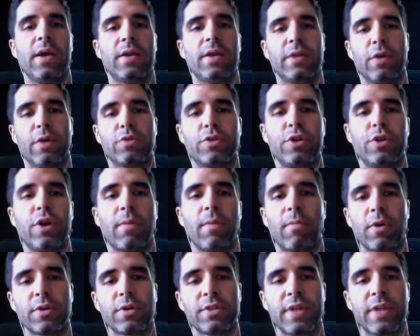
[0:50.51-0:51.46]
Those
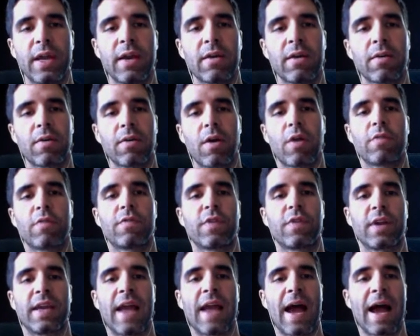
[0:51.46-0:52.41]
numbers there are for
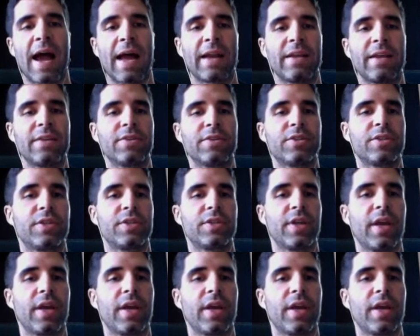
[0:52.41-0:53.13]
guidance.